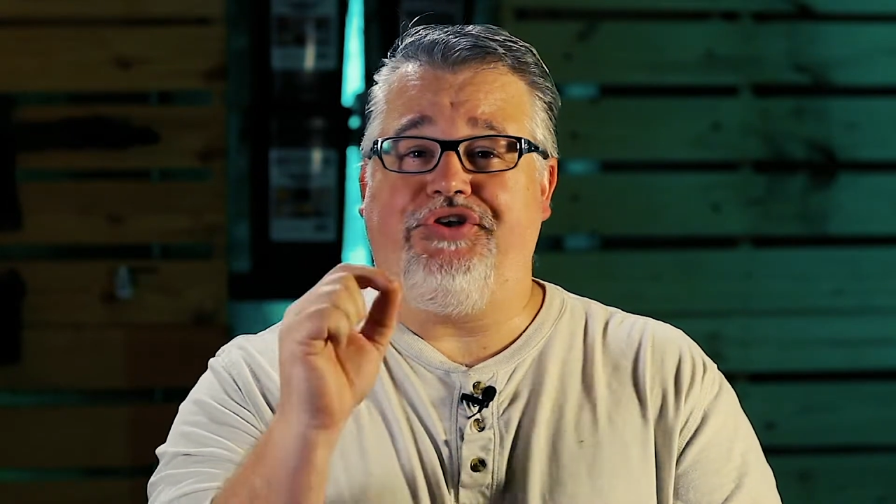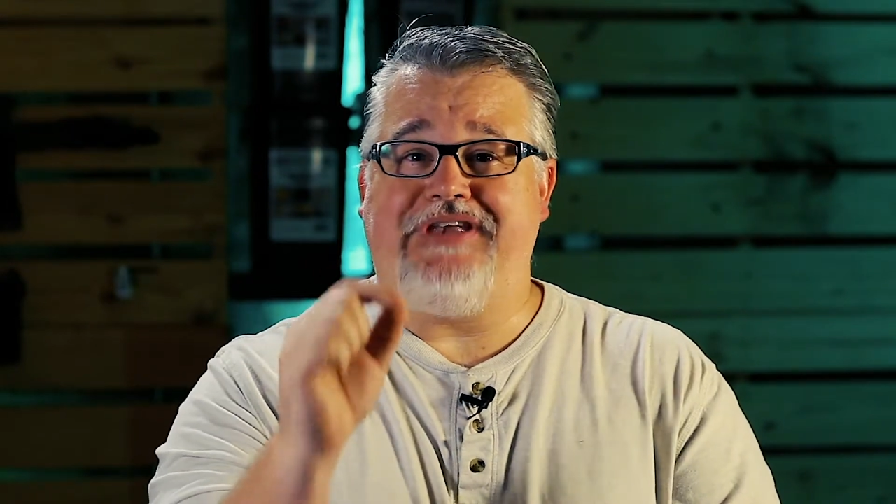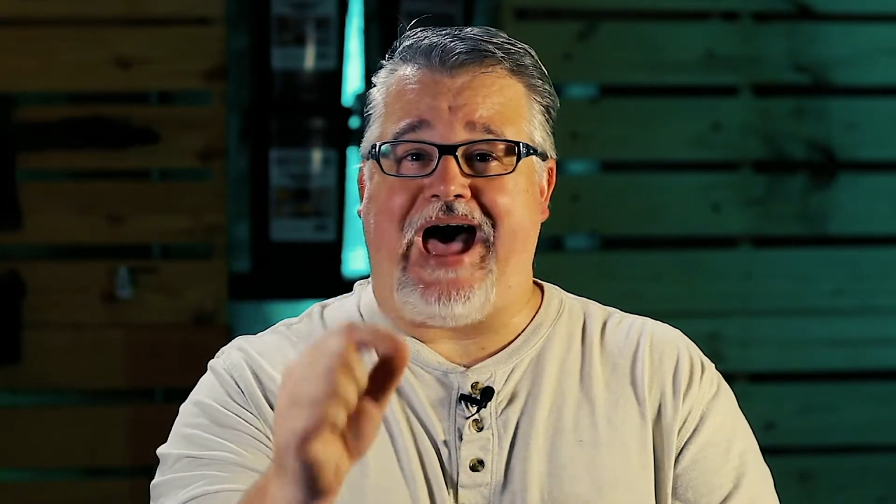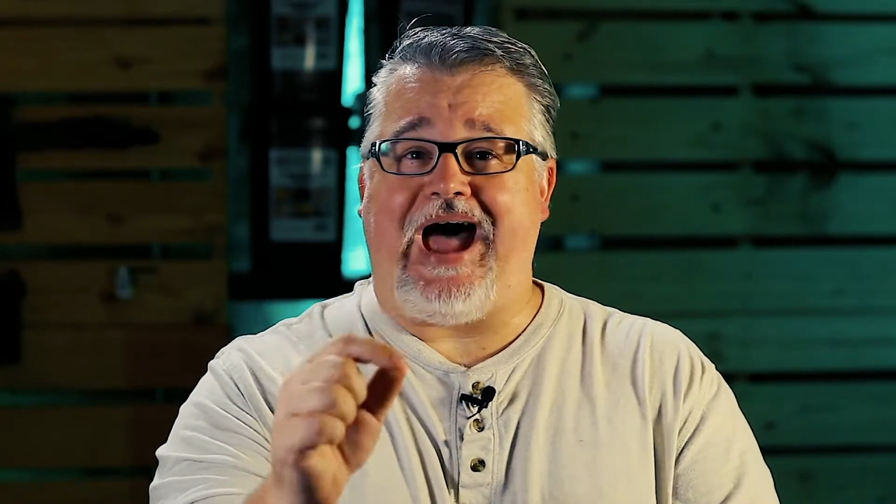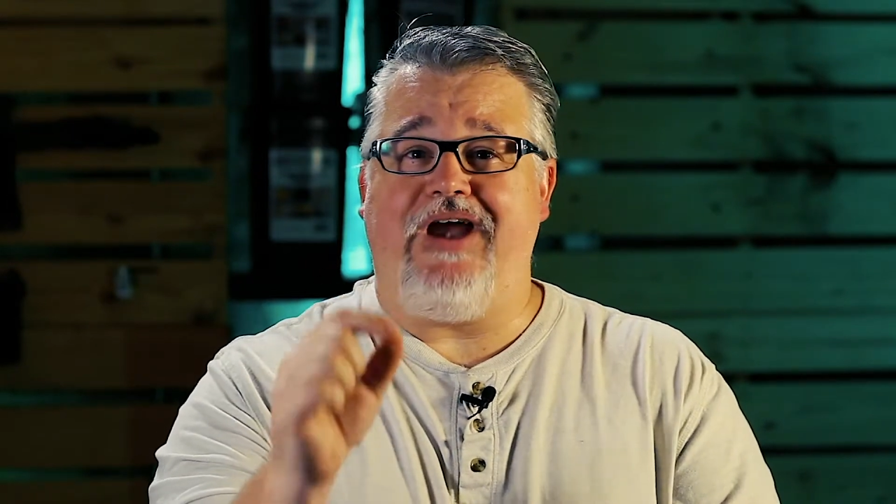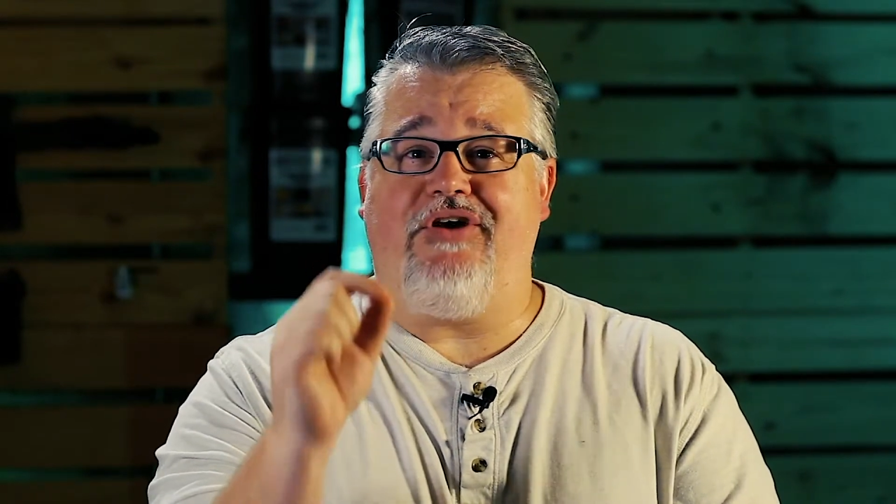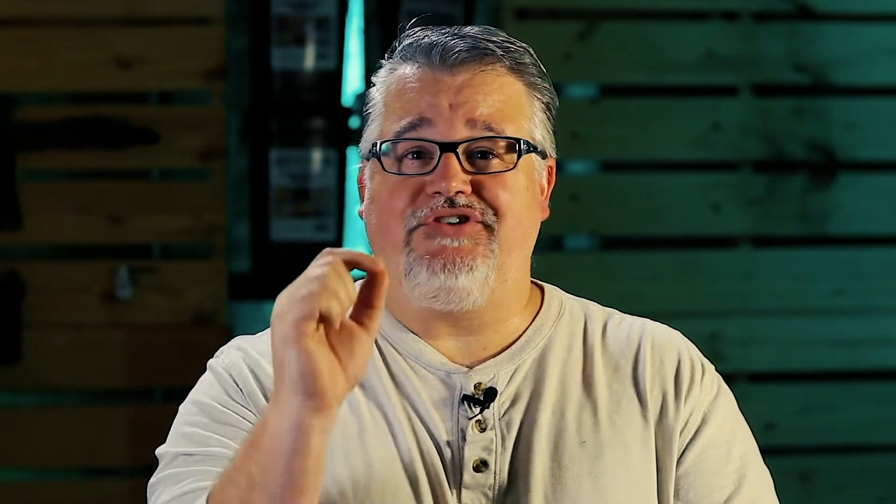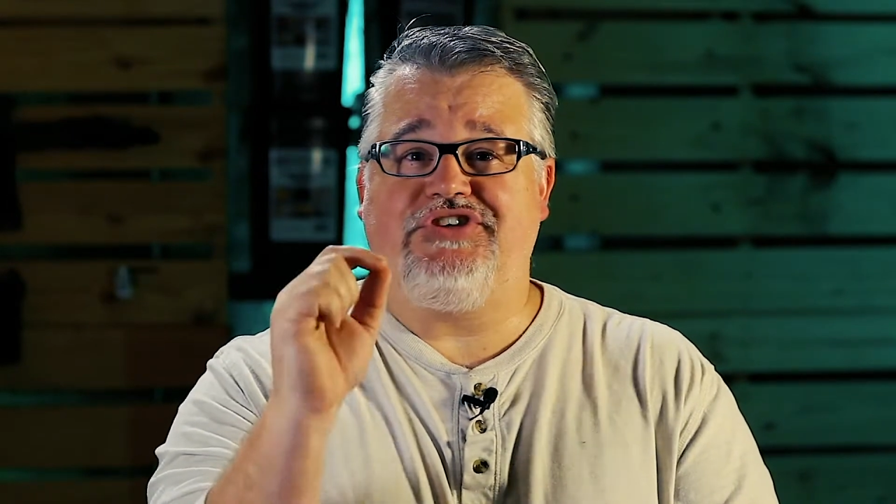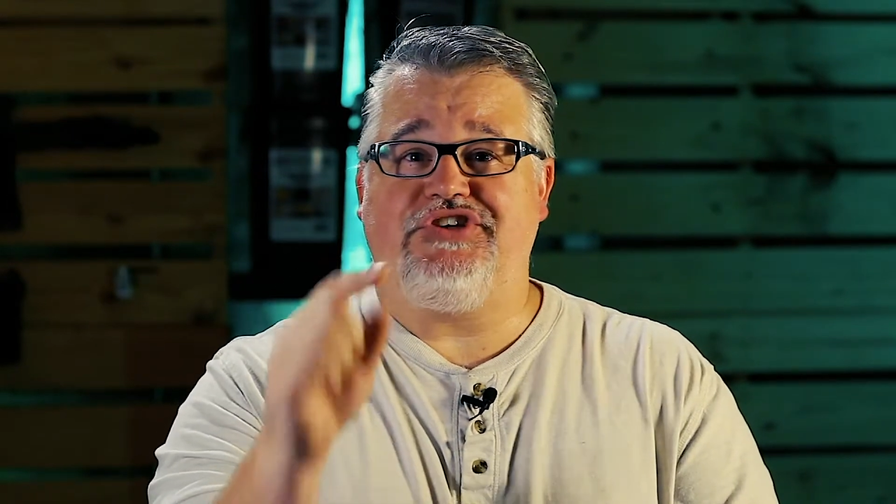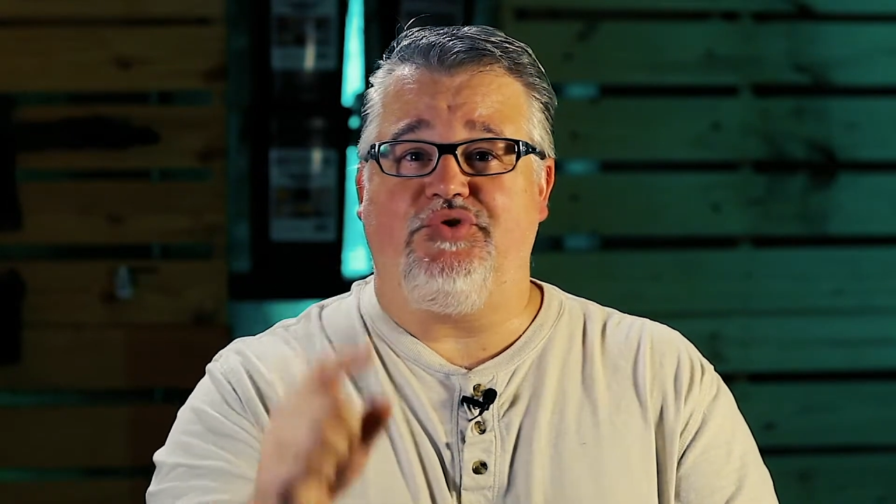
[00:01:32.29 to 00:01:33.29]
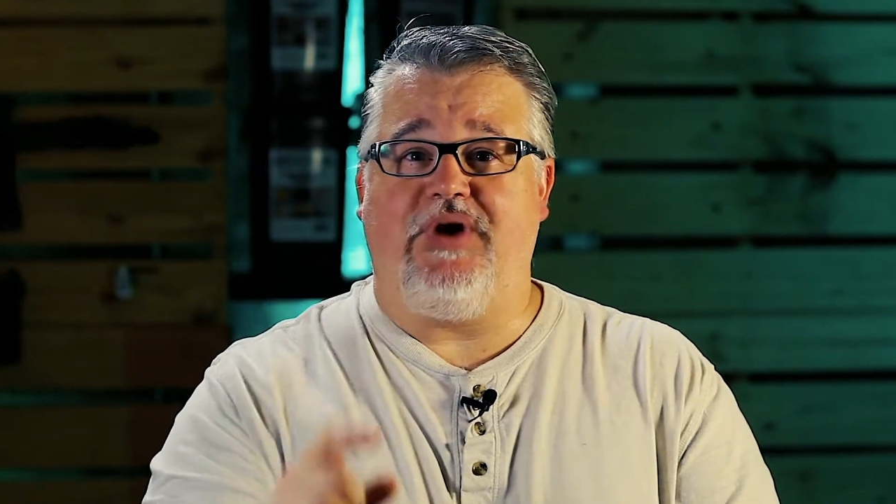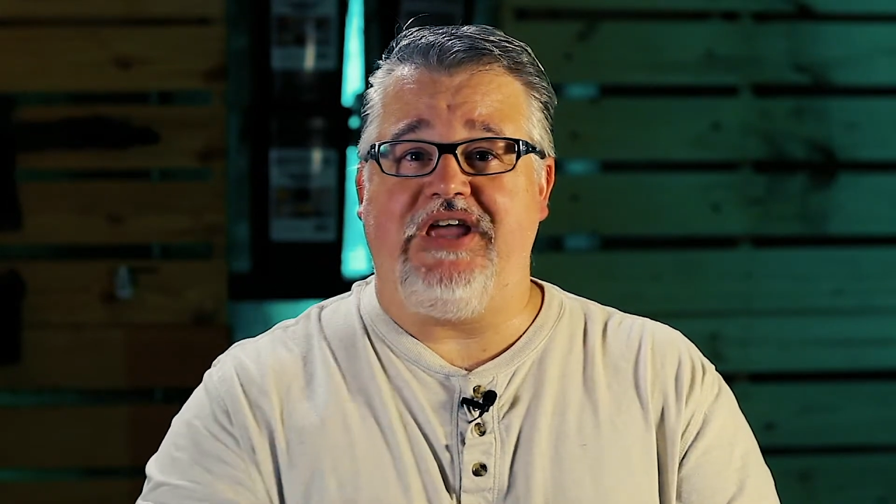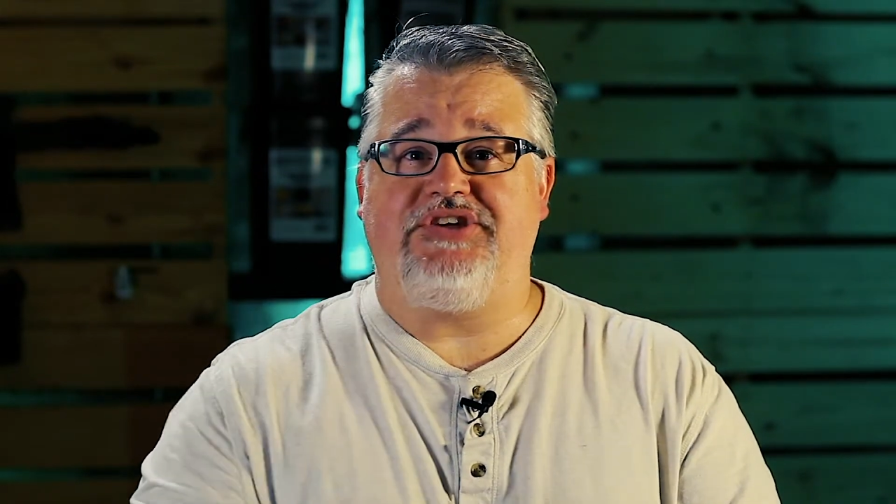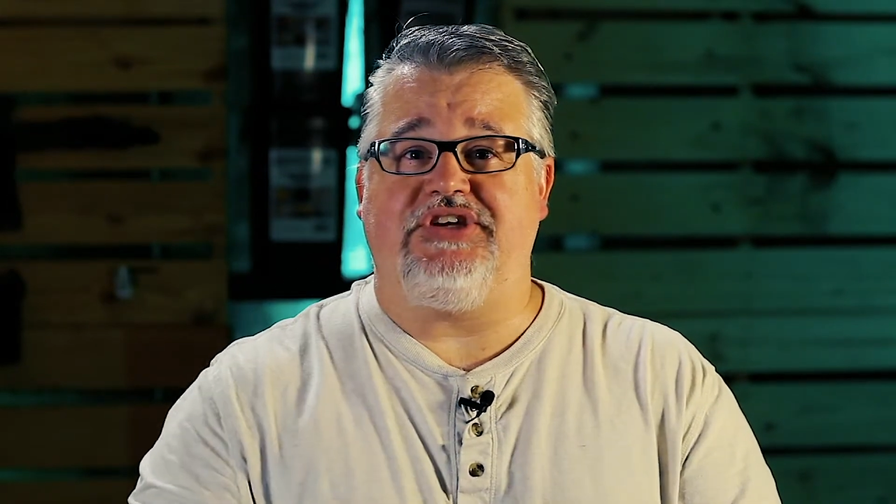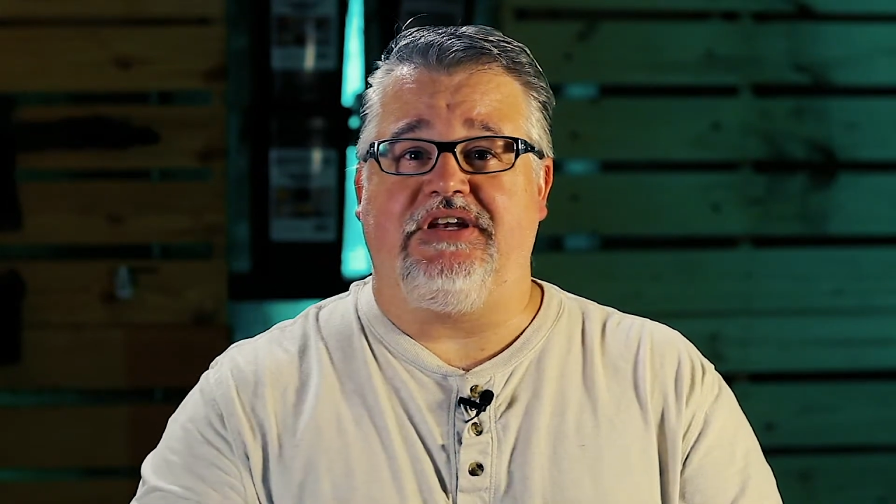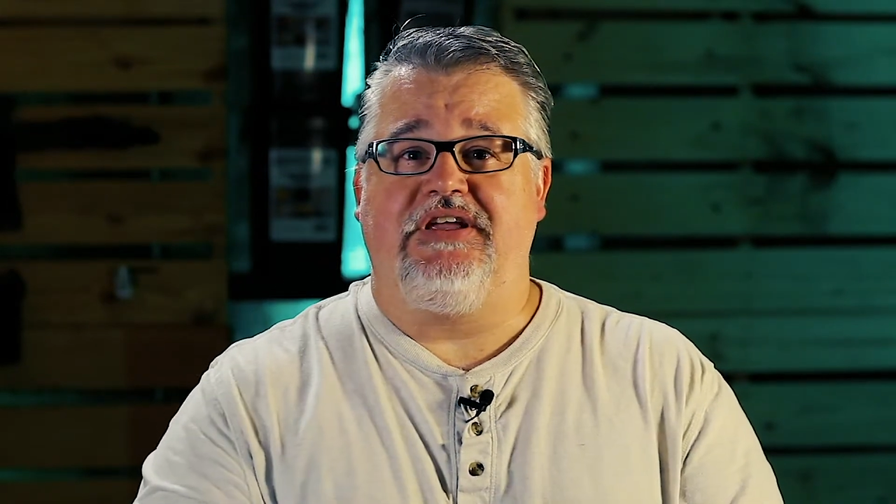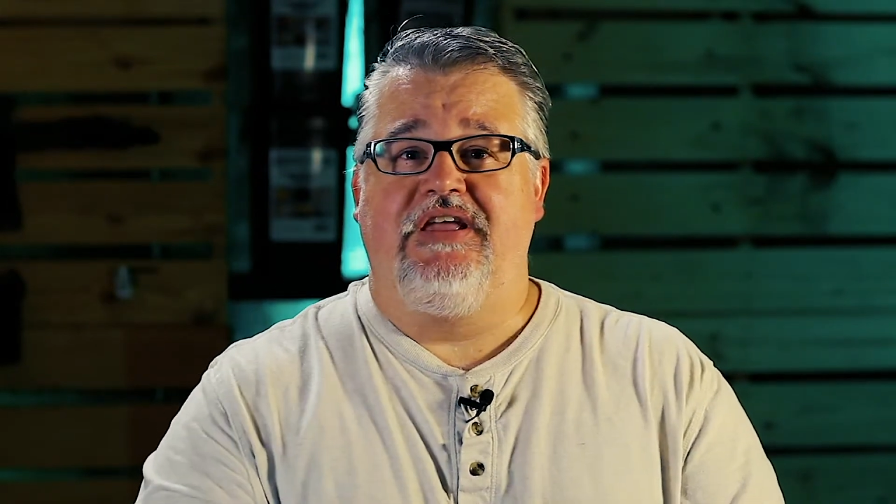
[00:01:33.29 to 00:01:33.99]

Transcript: dire situation.